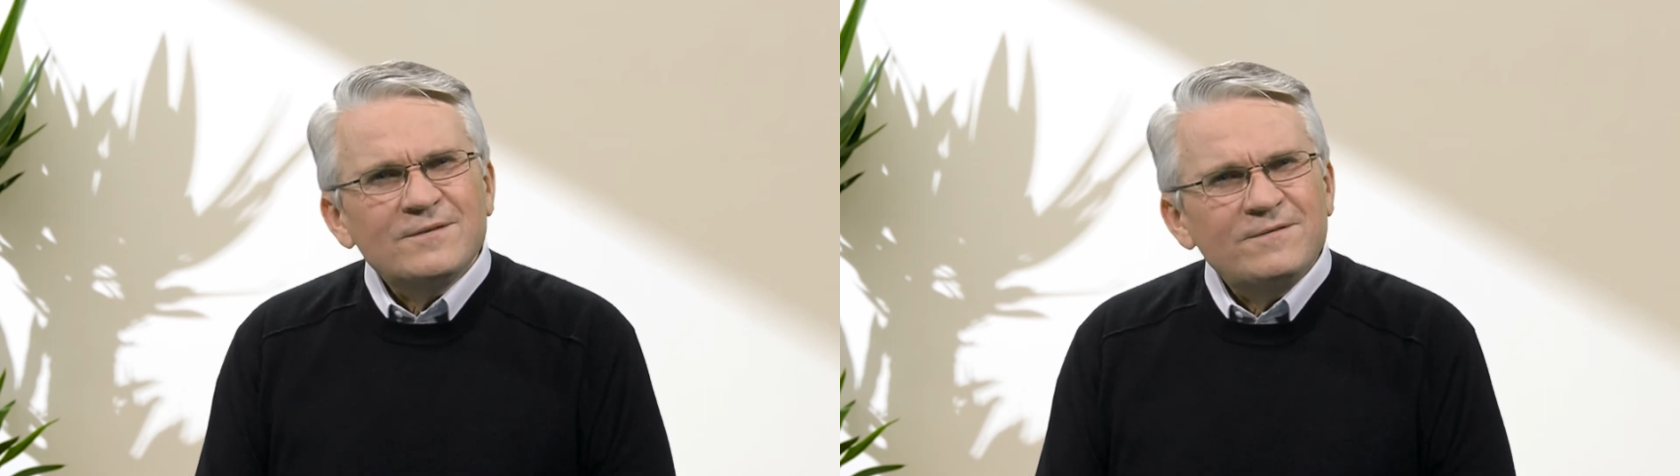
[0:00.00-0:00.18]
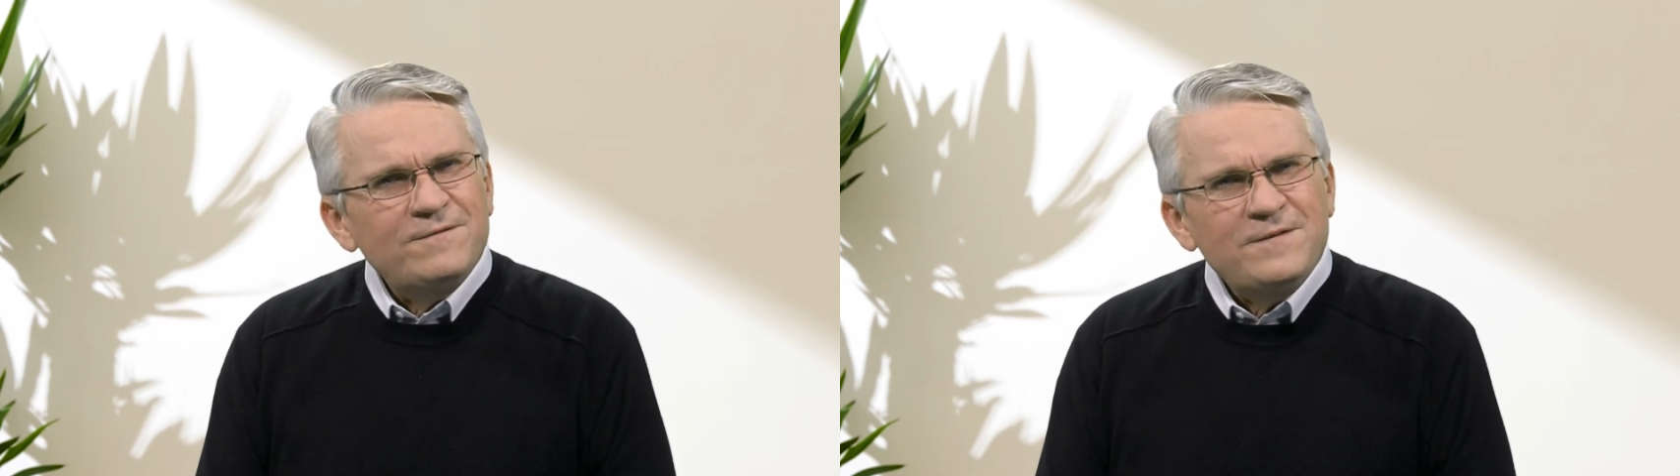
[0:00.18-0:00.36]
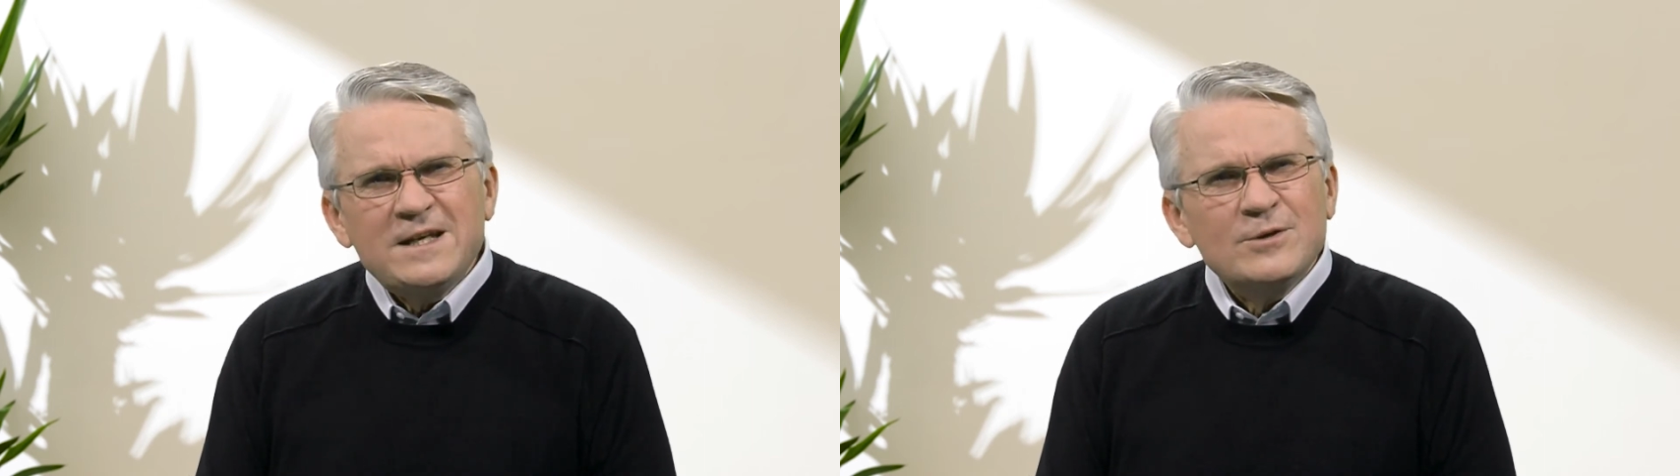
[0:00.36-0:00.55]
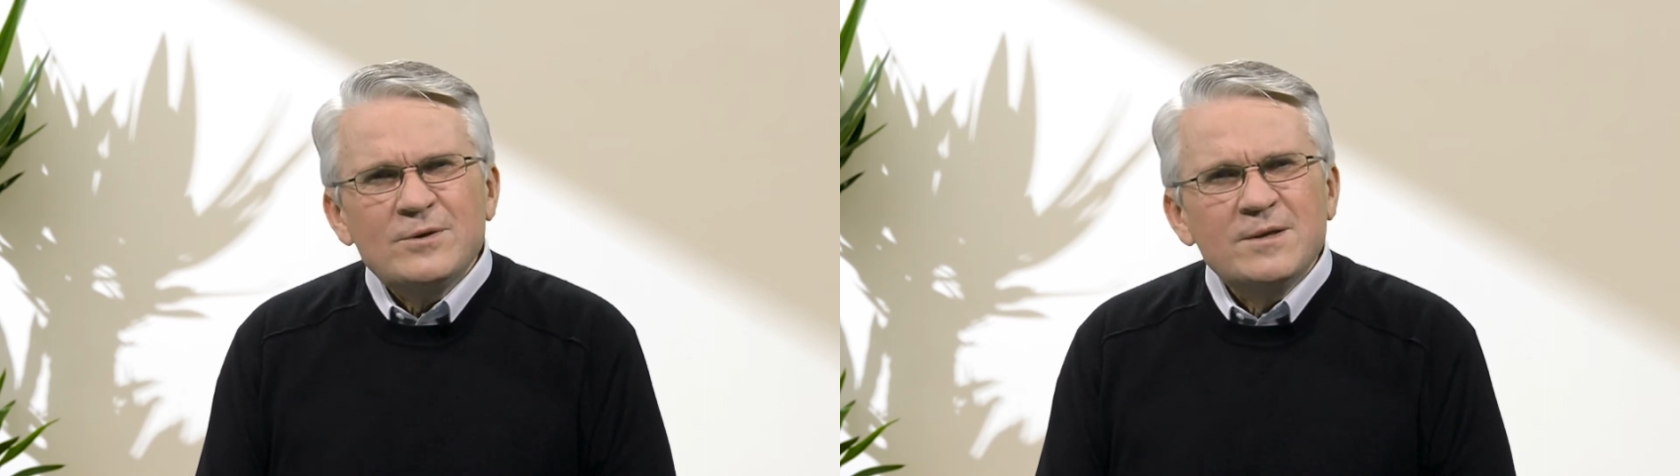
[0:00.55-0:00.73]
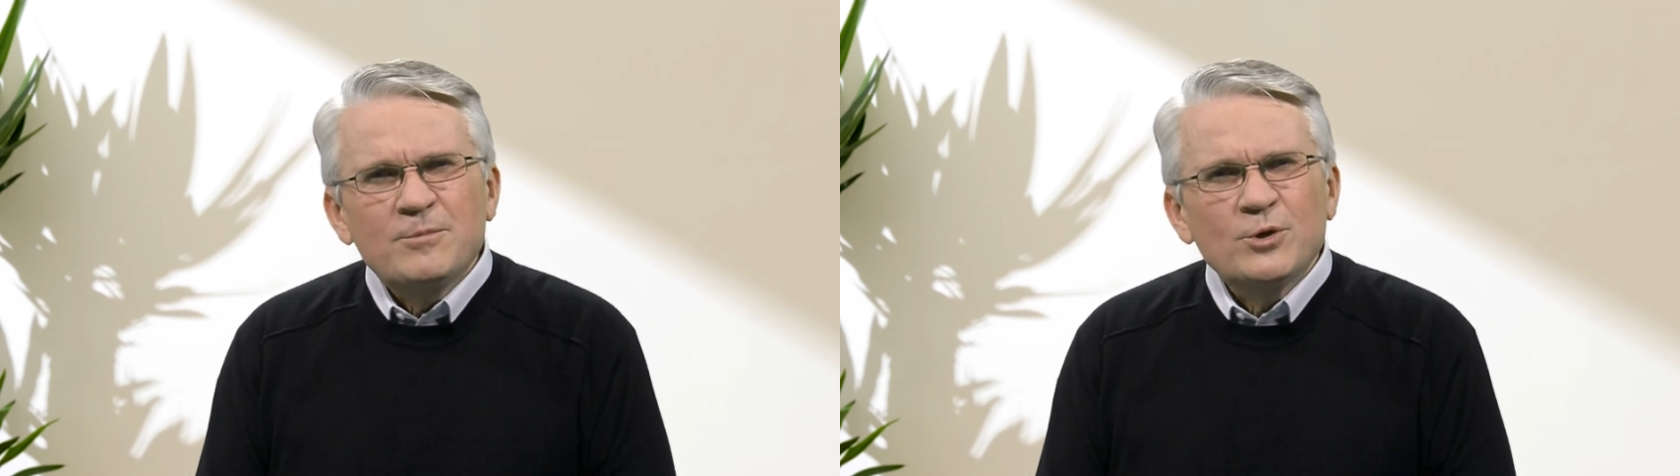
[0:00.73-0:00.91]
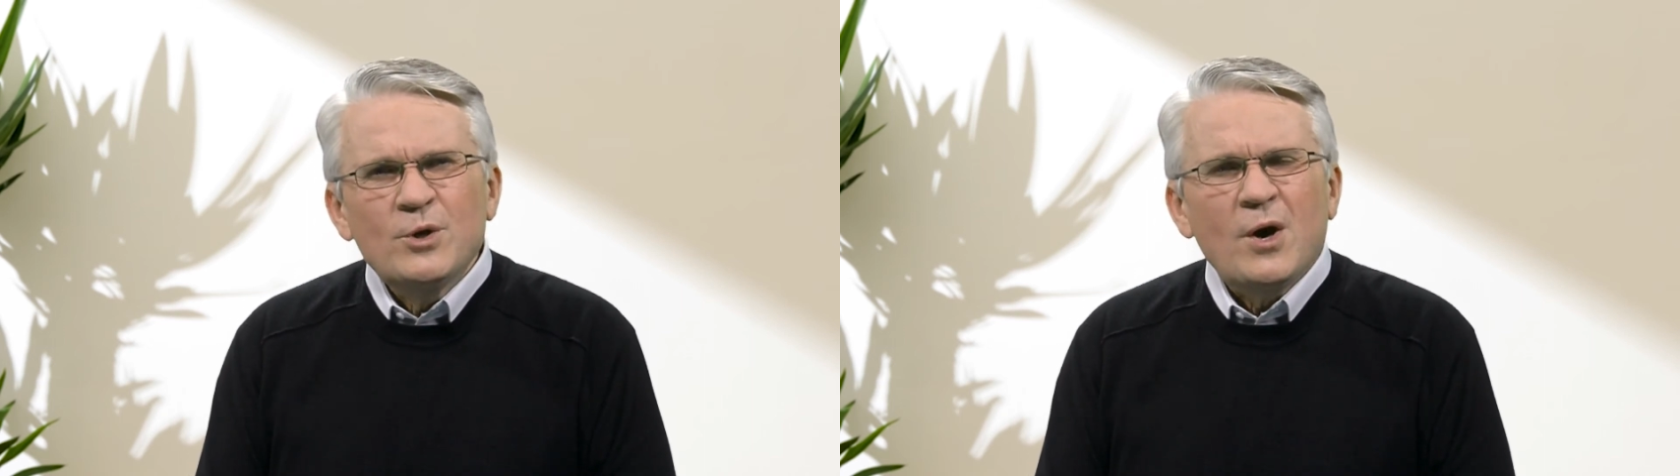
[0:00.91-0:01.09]
figure in
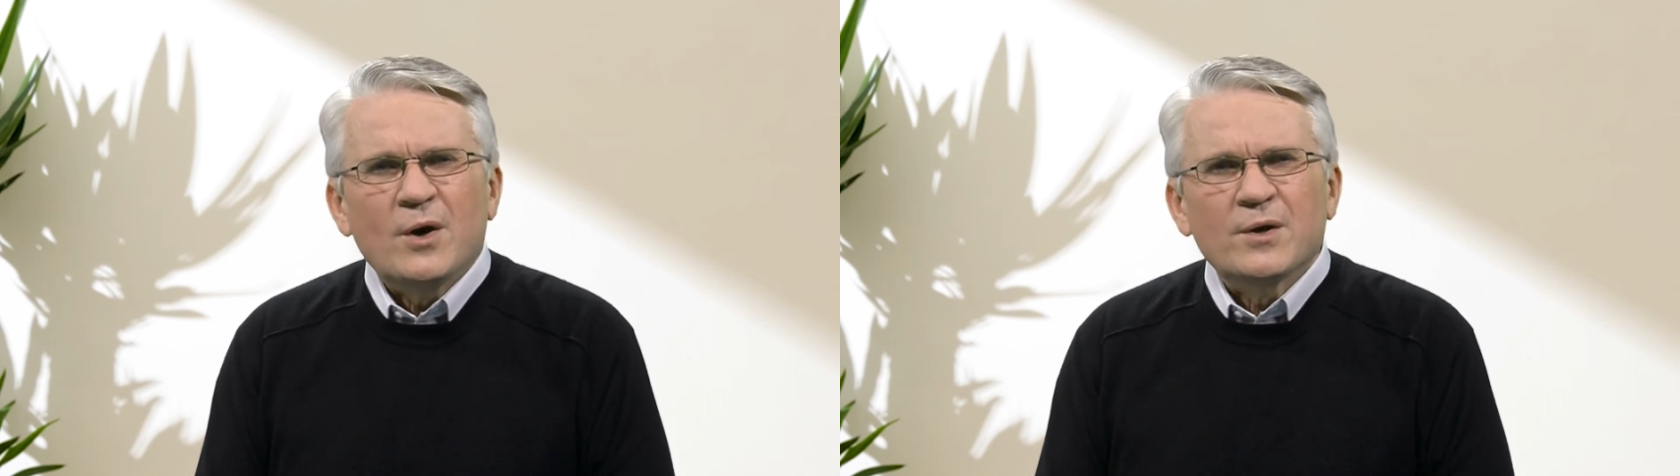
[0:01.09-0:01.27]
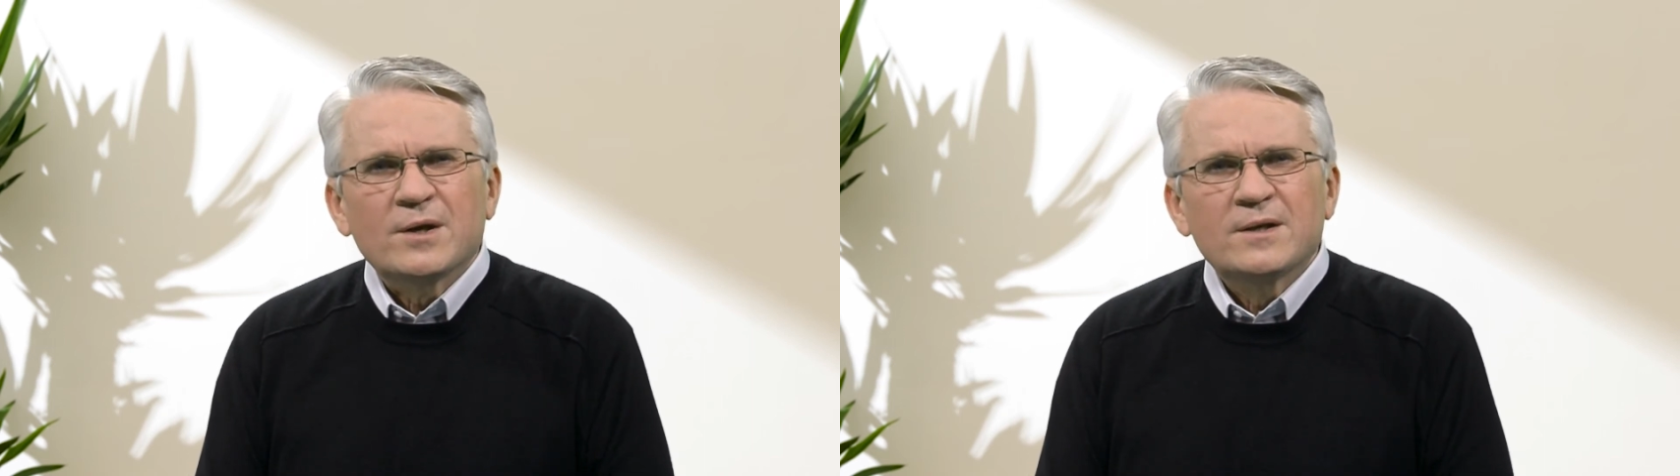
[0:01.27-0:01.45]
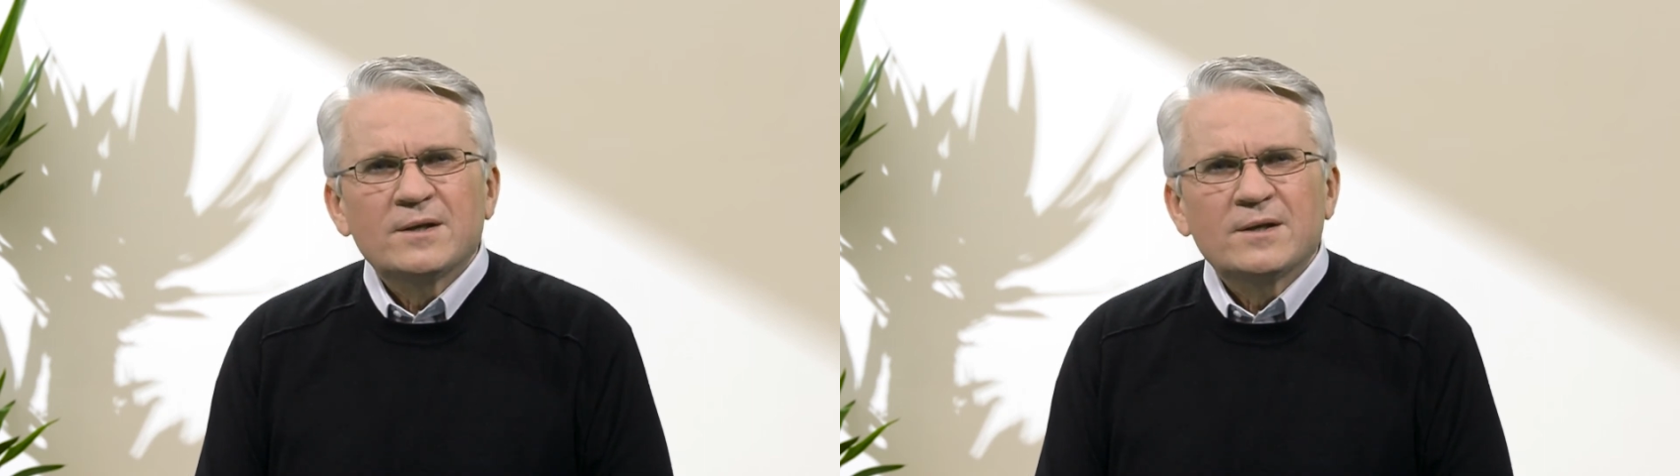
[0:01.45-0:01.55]
them or not?